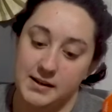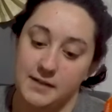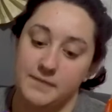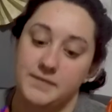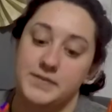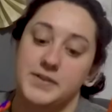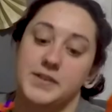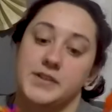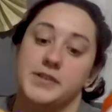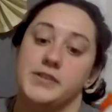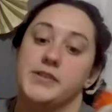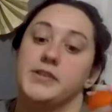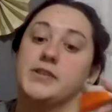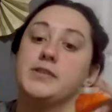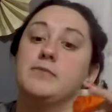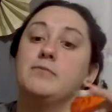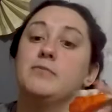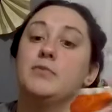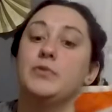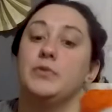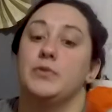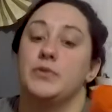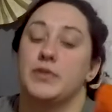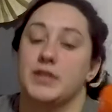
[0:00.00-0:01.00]
of the
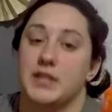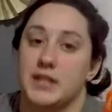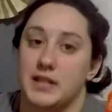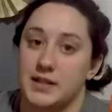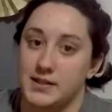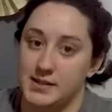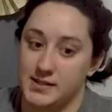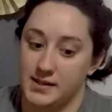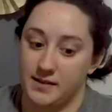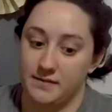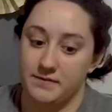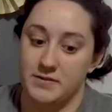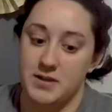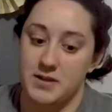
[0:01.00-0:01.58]
smoothness of